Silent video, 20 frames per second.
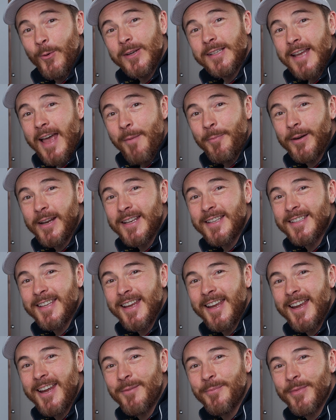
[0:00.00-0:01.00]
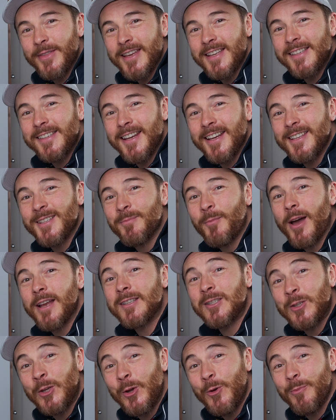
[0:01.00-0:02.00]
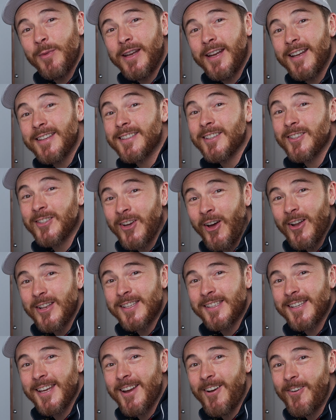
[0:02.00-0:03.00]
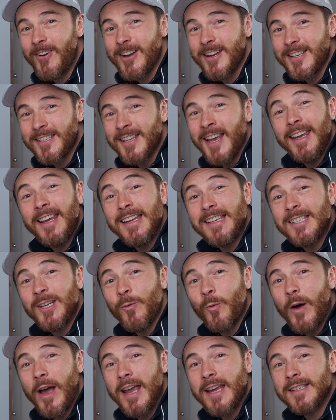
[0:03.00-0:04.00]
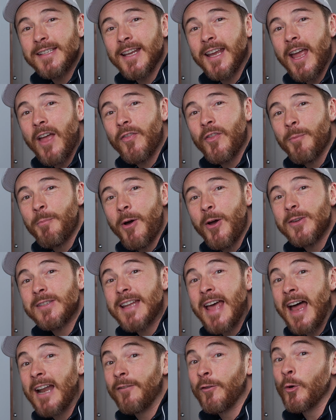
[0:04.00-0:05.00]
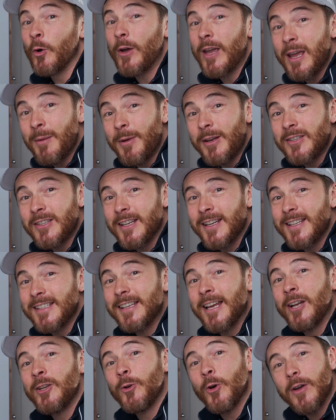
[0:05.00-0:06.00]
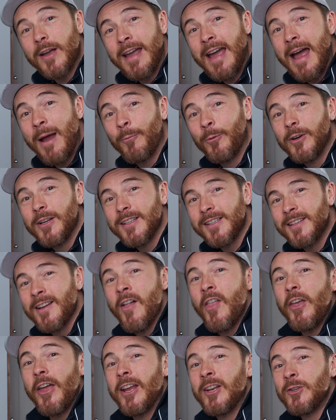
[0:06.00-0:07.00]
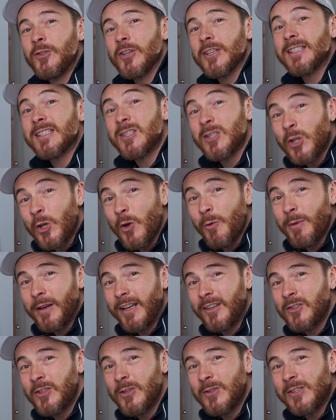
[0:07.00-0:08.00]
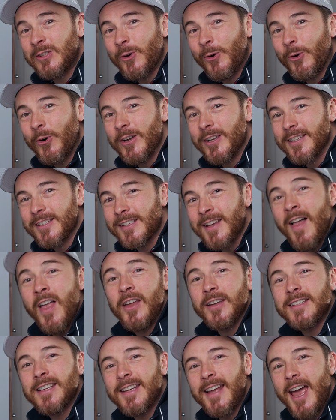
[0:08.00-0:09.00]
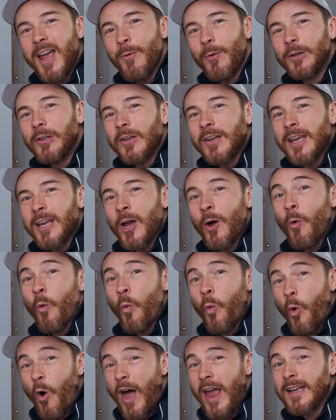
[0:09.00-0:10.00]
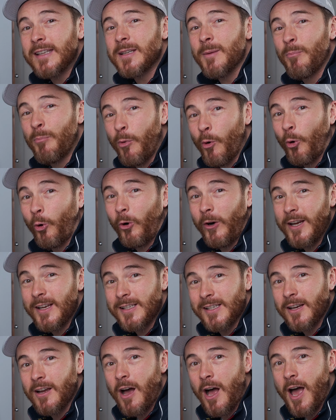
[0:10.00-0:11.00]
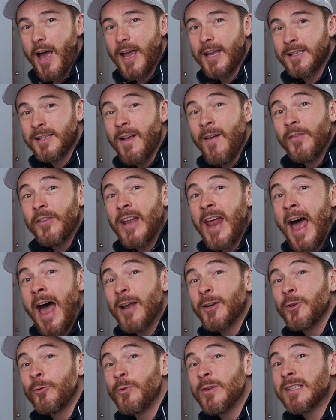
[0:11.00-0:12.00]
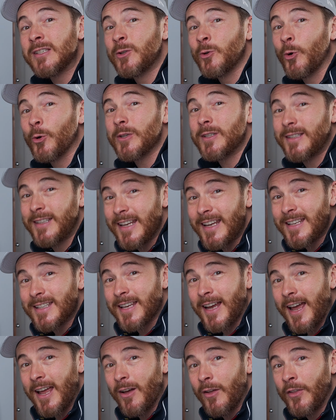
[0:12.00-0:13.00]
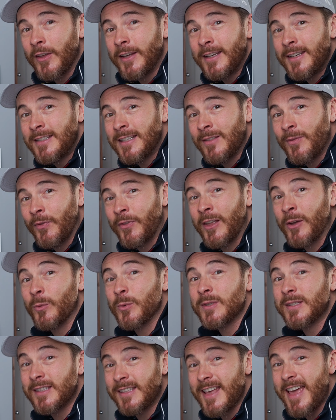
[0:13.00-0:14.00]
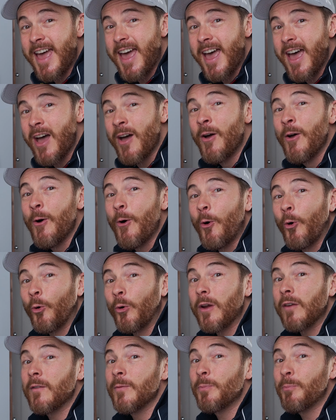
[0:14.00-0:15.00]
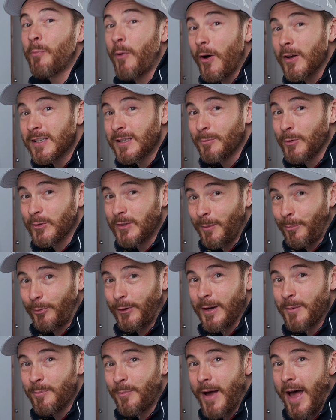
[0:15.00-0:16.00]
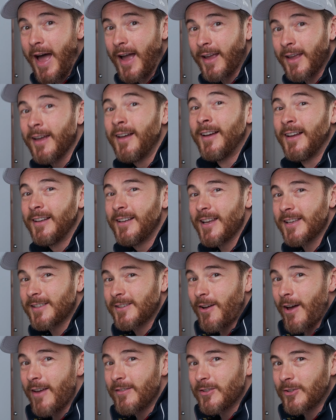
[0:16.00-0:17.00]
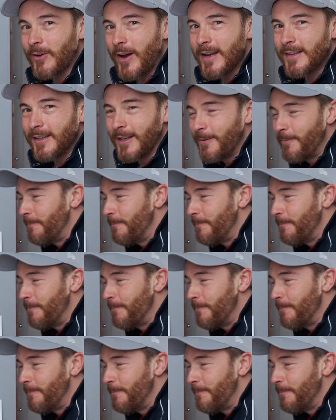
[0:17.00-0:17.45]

What's happening, team? This is my two-minute T U T series. Easy ways to get the most out of your images and your cameras in just two-minute tutorials. Today we're looking at white, boring skies and how to restore detail that you didn't think was there or even possible to bring back. Let's dive straight in.